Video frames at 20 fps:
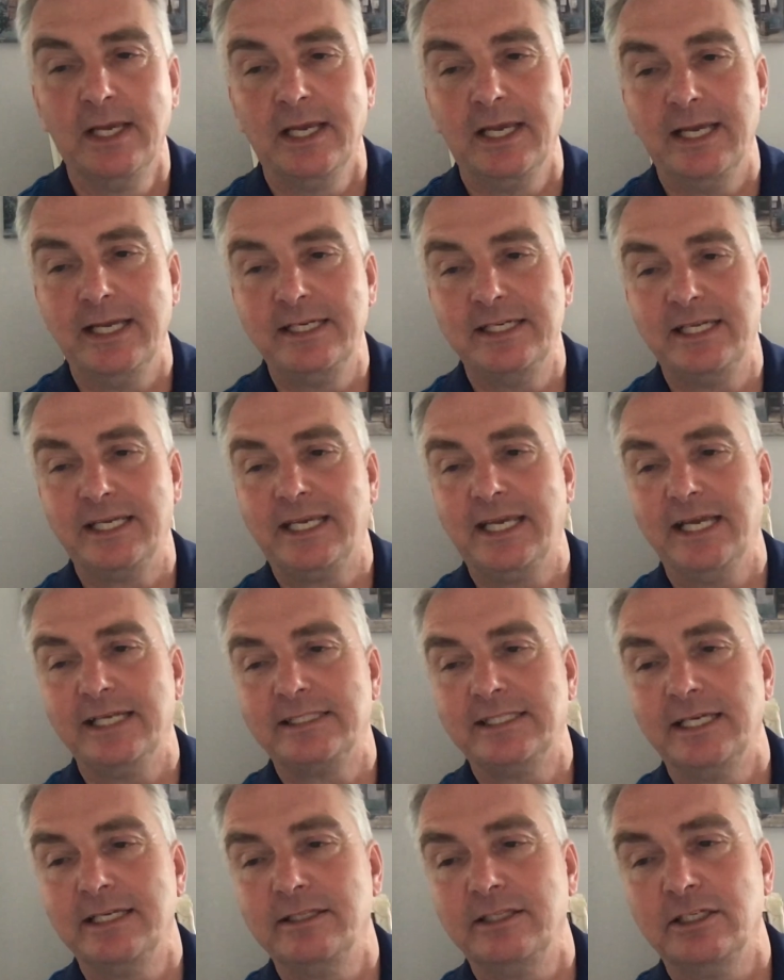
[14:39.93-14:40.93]

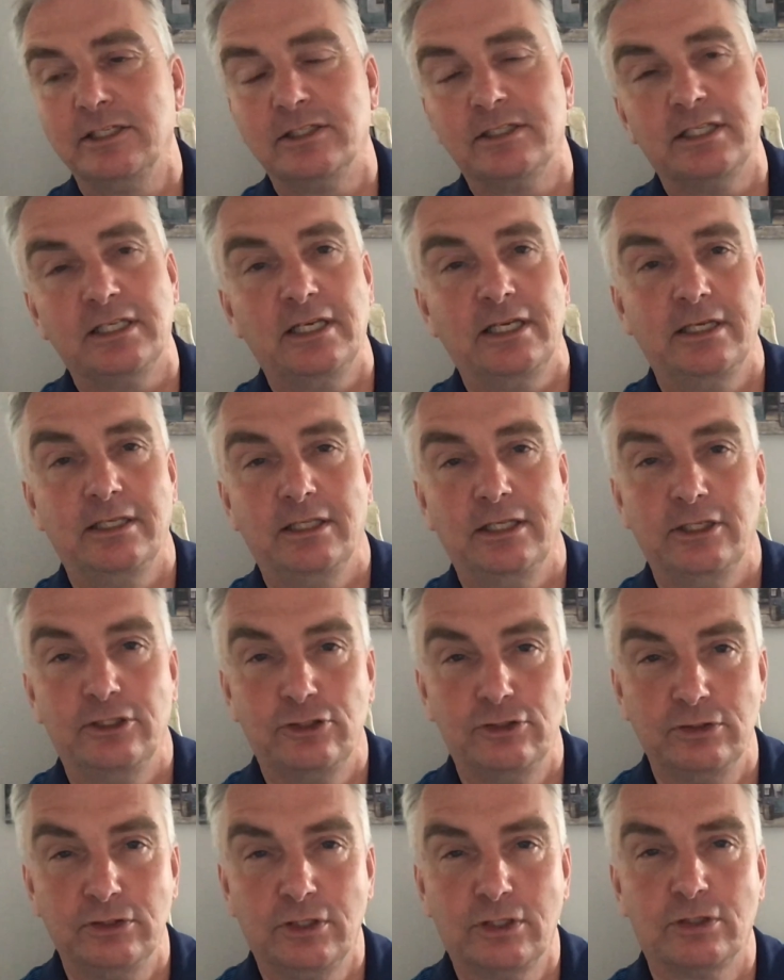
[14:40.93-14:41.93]
indicating that they
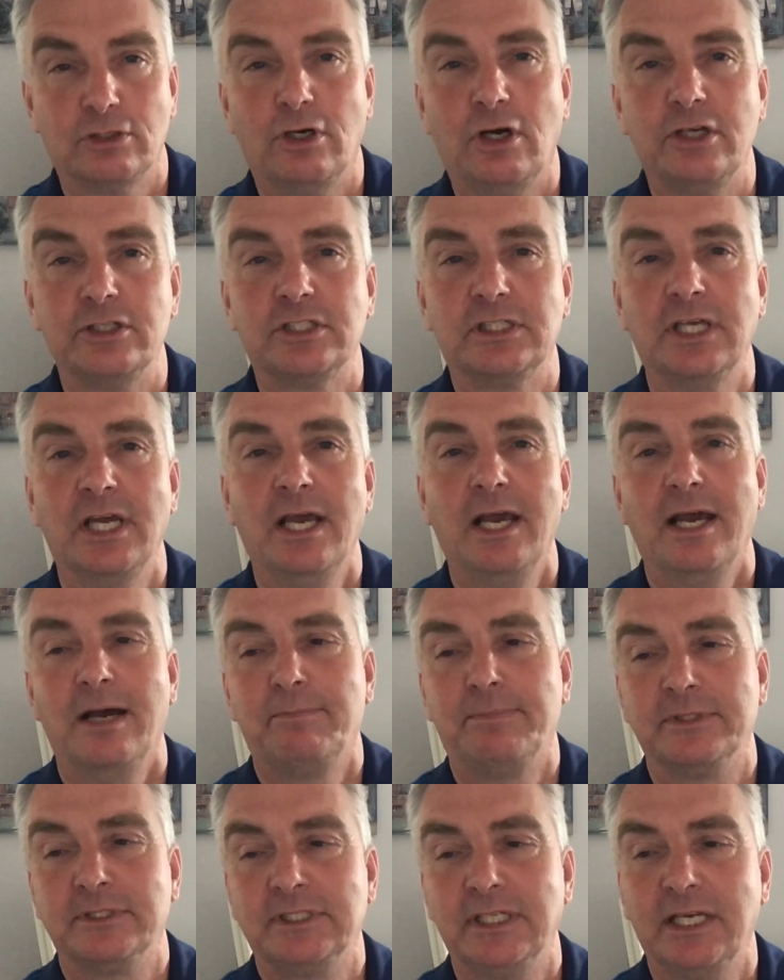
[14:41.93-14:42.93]
should cross a
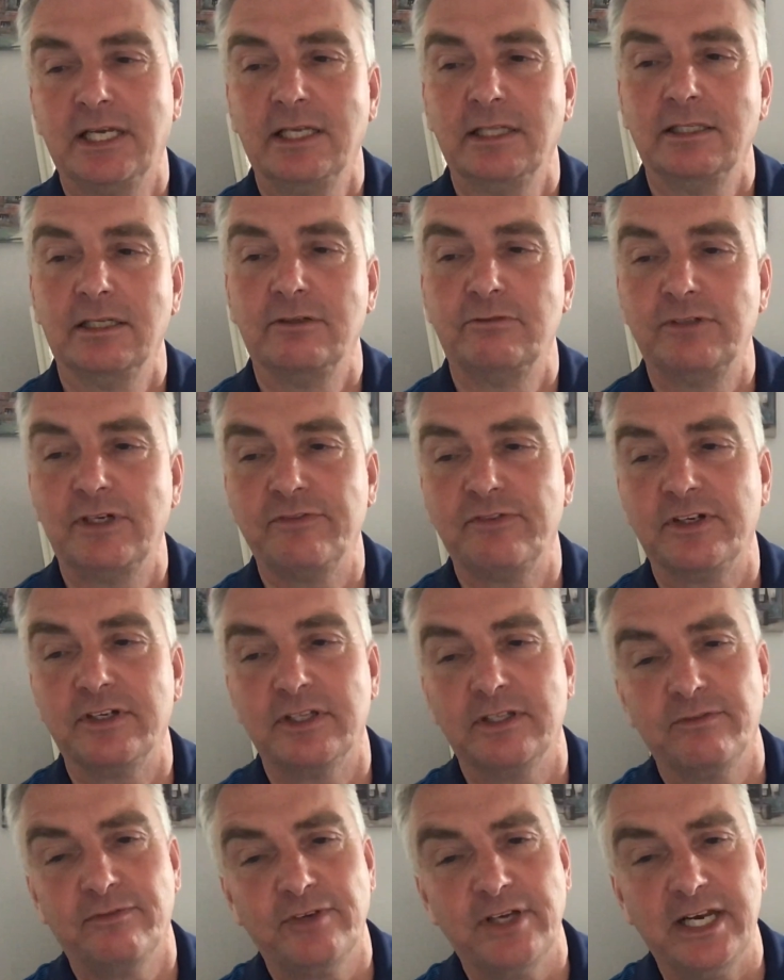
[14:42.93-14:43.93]
particular river
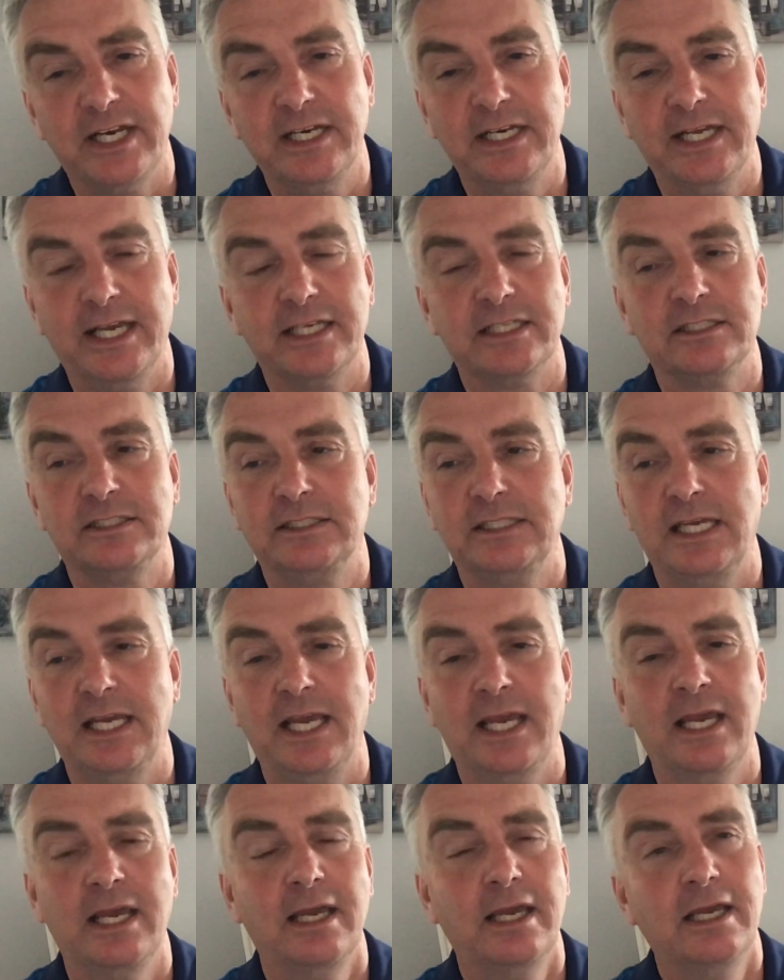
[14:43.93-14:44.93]
the very next
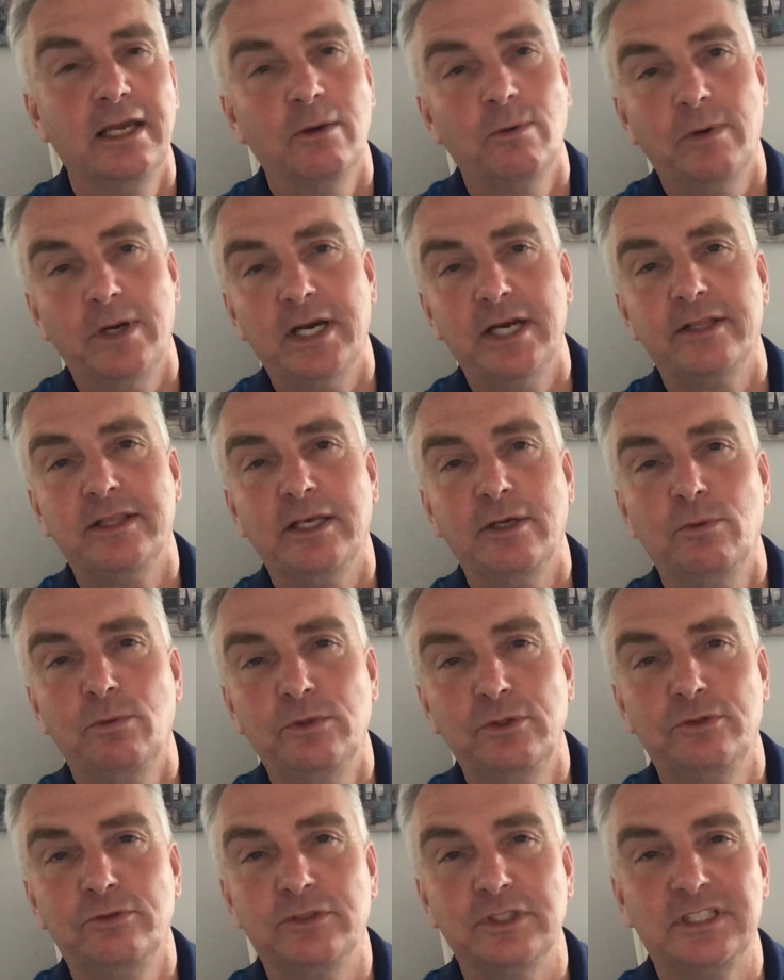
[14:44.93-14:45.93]
day, where they
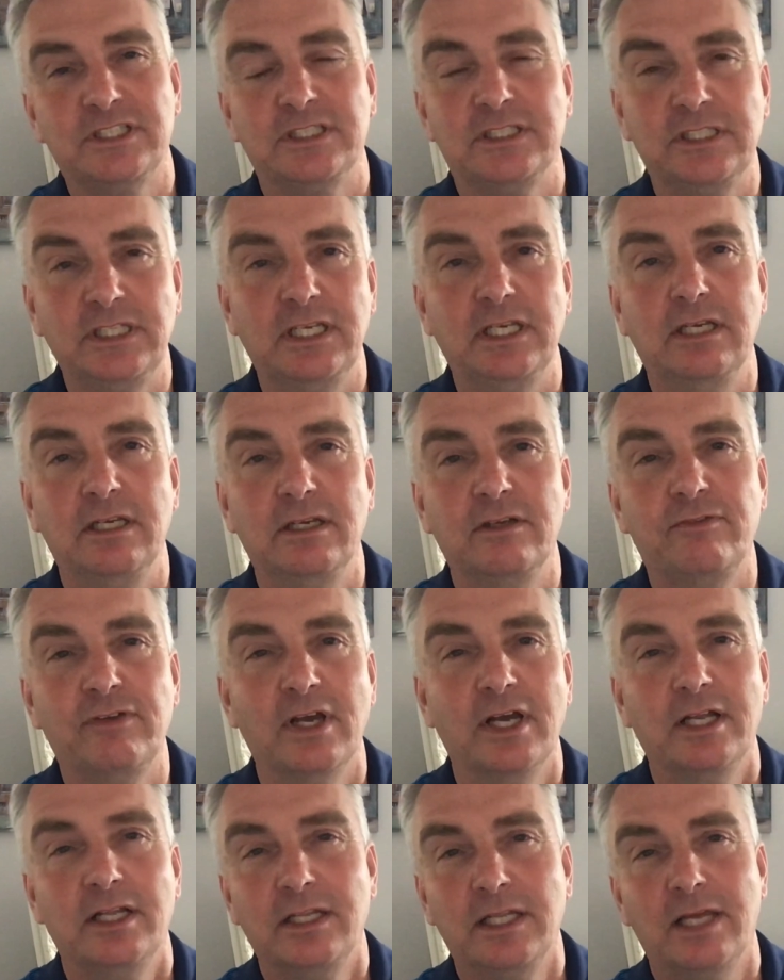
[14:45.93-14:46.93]
would receive
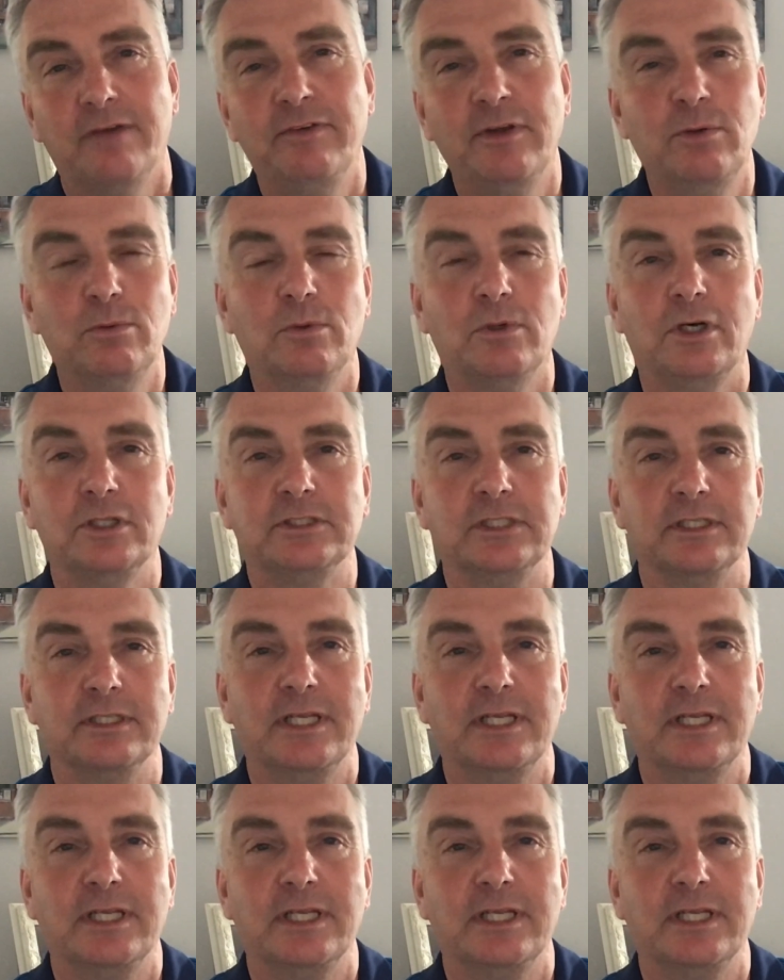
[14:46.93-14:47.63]
living water.